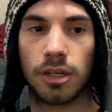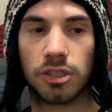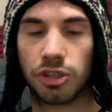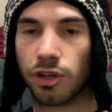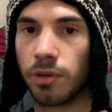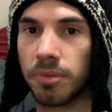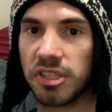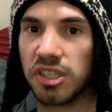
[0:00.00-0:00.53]
So
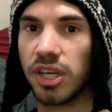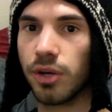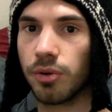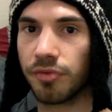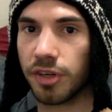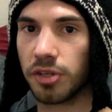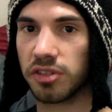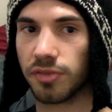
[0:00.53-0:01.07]
you'll be seeing
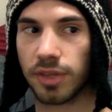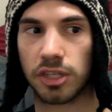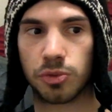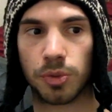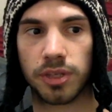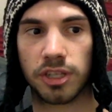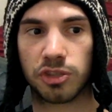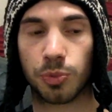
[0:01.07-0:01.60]
reviews of this
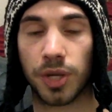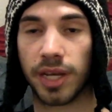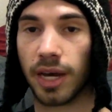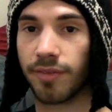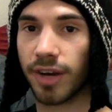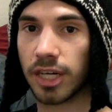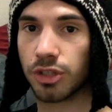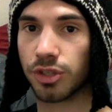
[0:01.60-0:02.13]
one this week.
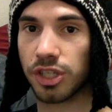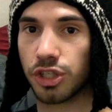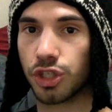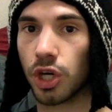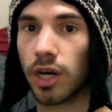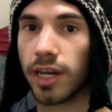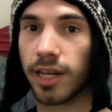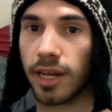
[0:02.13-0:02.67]
I've actually
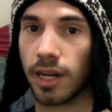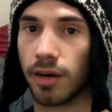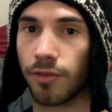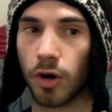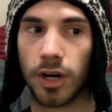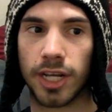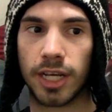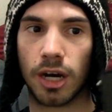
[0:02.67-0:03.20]
shot it and I've
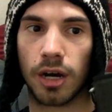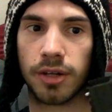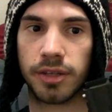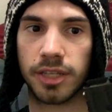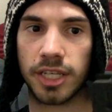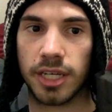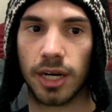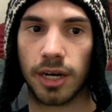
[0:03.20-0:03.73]
already gotten
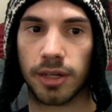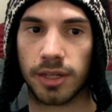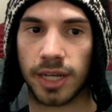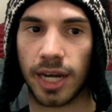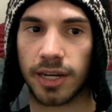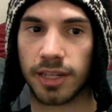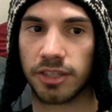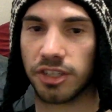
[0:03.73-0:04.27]
the, uh, the
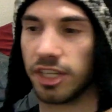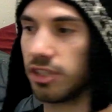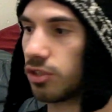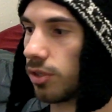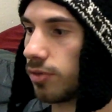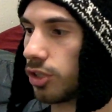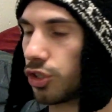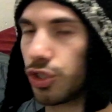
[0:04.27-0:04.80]
kind of the
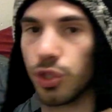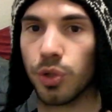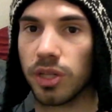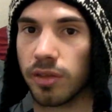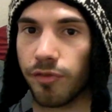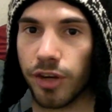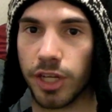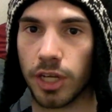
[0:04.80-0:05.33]
teaser of just shooting
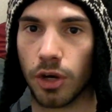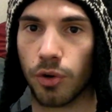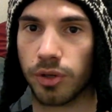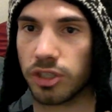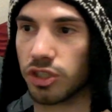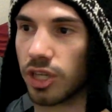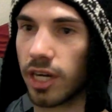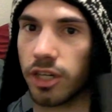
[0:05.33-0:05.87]
the video
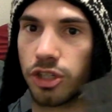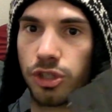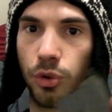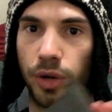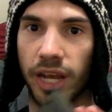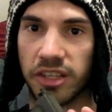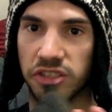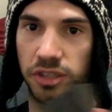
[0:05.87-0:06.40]
and just kind of
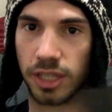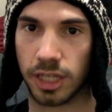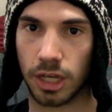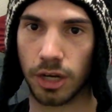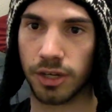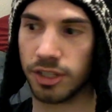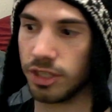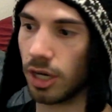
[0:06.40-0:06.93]
showcasing the
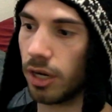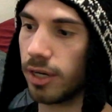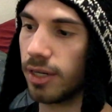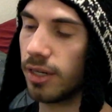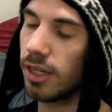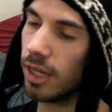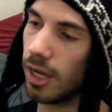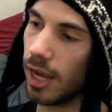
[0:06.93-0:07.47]
gun done.